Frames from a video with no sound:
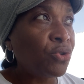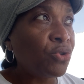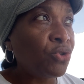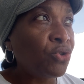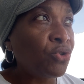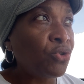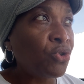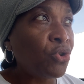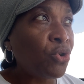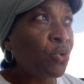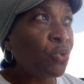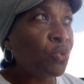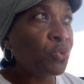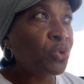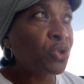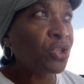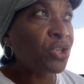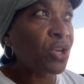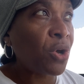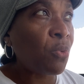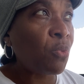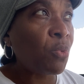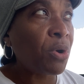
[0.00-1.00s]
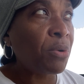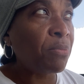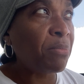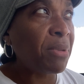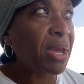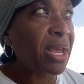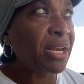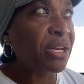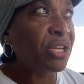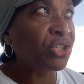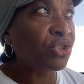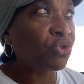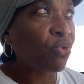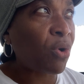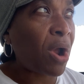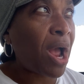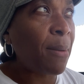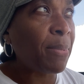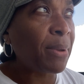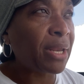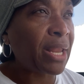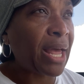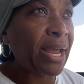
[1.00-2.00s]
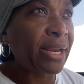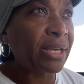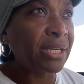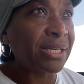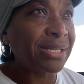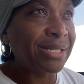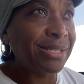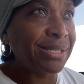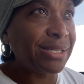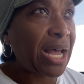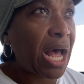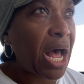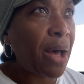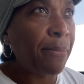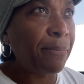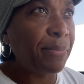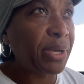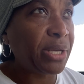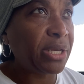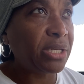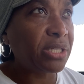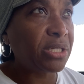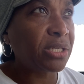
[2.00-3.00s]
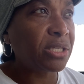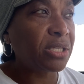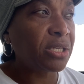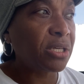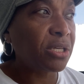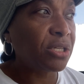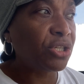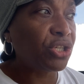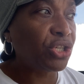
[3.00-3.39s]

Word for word: you know someone may describe it like this zombies